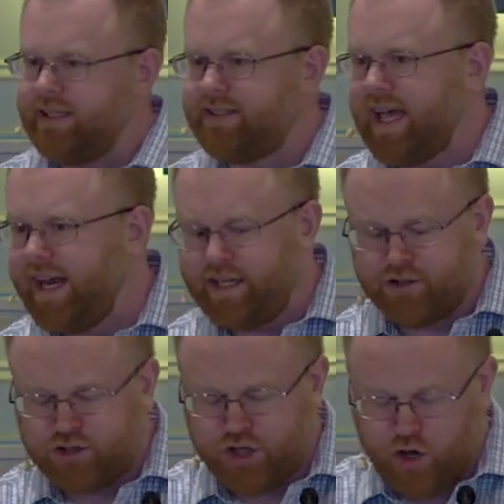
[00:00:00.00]
set in
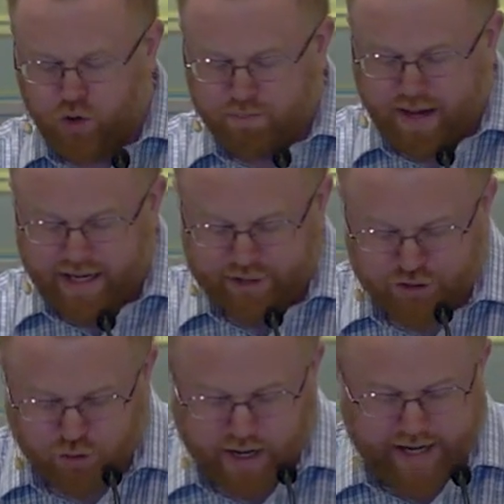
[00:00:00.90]
stone by His
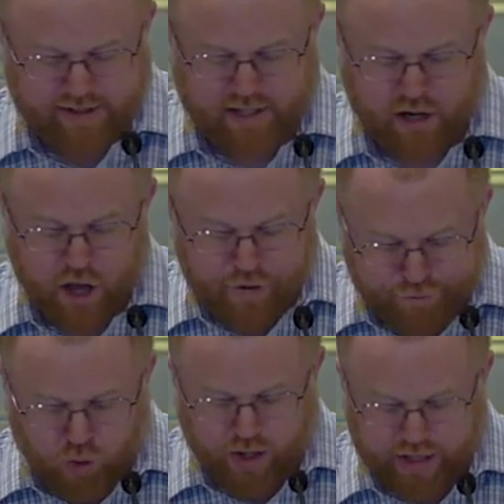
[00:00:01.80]
grace and
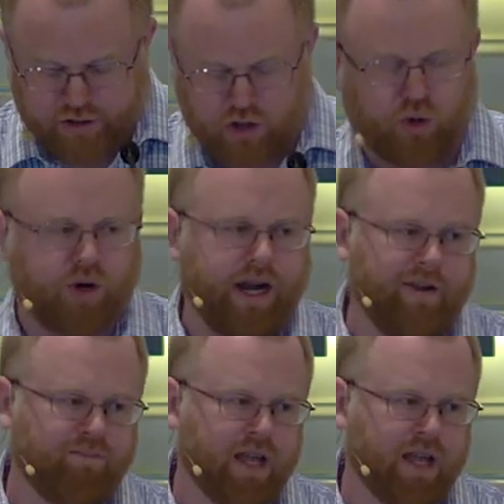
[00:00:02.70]
for His glory.